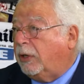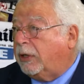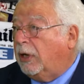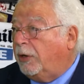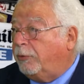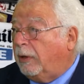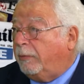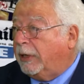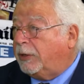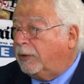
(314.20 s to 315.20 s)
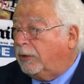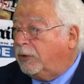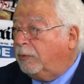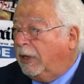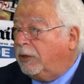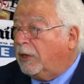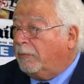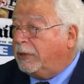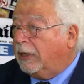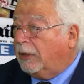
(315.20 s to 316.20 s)
car dropped next to her. Two men
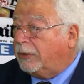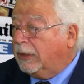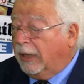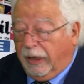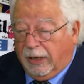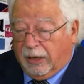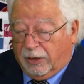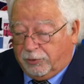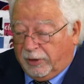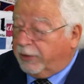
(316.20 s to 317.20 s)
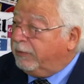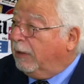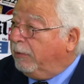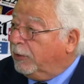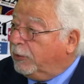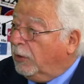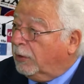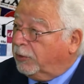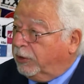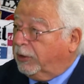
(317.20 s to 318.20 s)
jumped out, uh, tried to grab her dog,
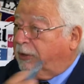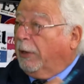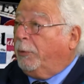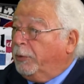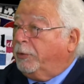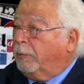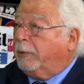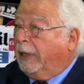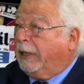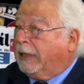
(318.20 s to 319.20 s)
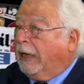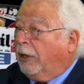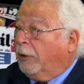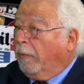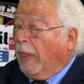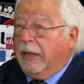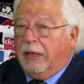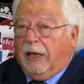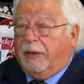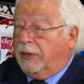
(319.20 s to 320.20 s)
and she just held on to it, wouldn't let it go,
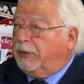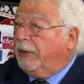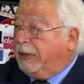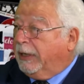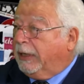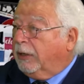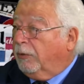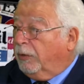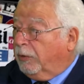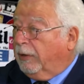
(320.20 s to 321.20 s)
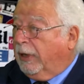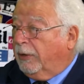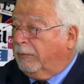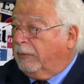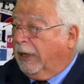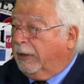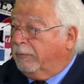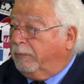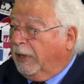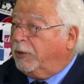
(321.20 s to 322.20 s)
and they started kicking her on the ground and,
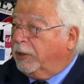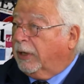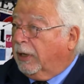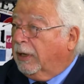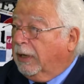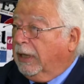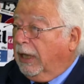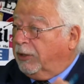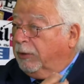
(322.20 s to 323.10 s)
and punching her, and she